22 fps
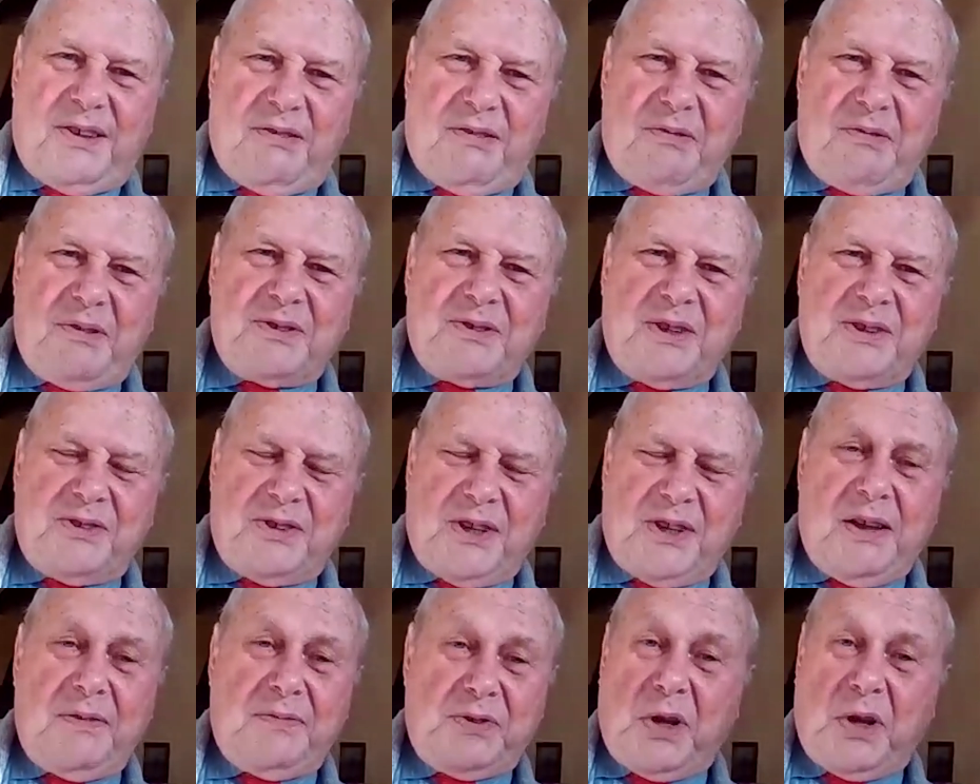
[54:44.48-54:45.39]
was a
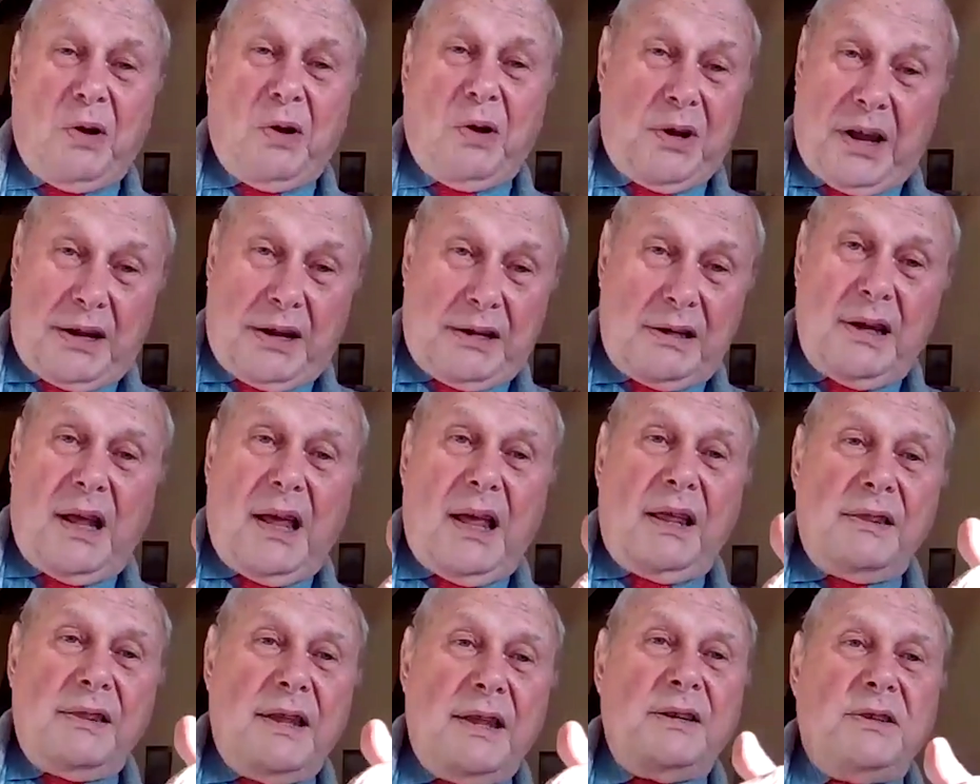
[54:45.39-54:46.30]
safe zone, and
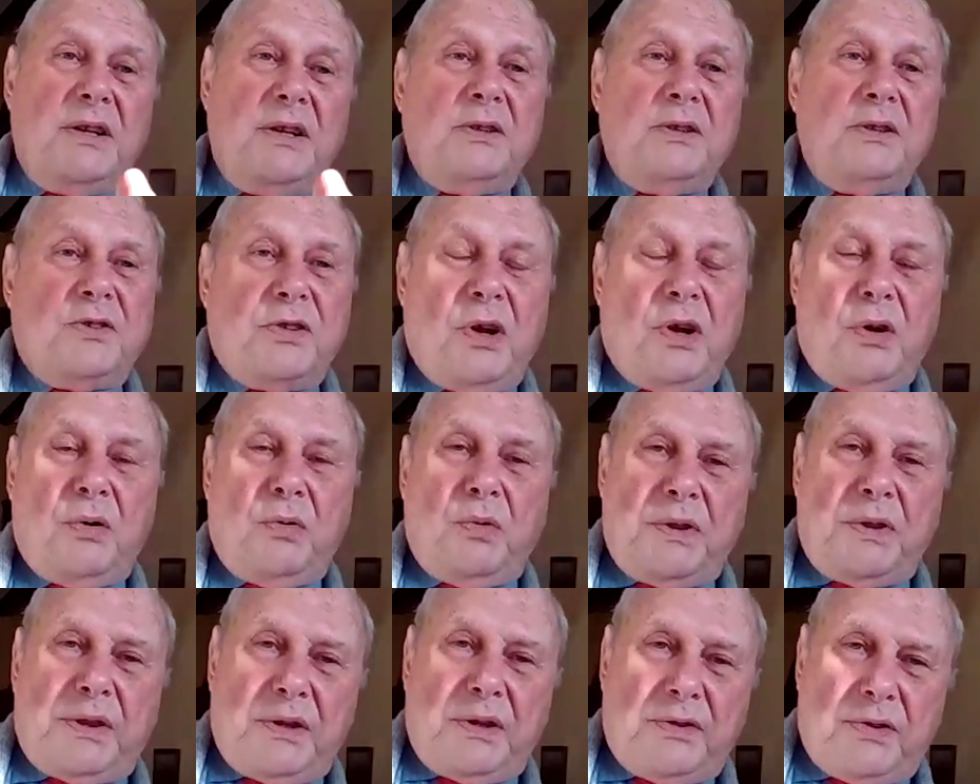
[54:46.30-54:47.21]
they did so
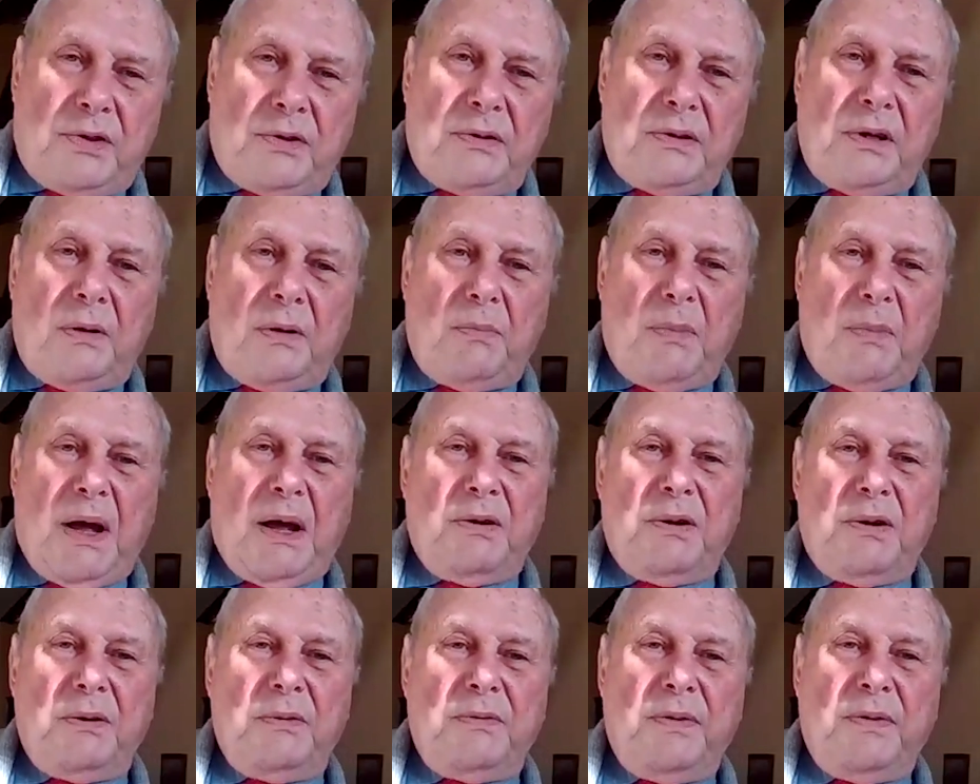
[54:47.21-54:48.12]
with a certain
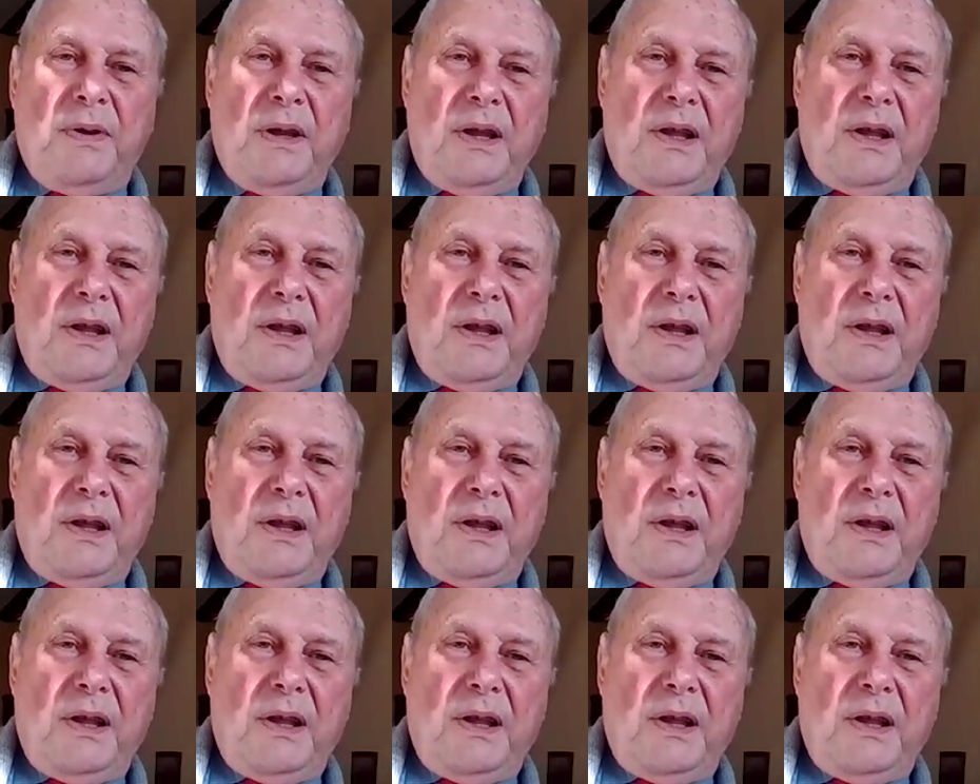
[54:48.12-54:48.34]
amount of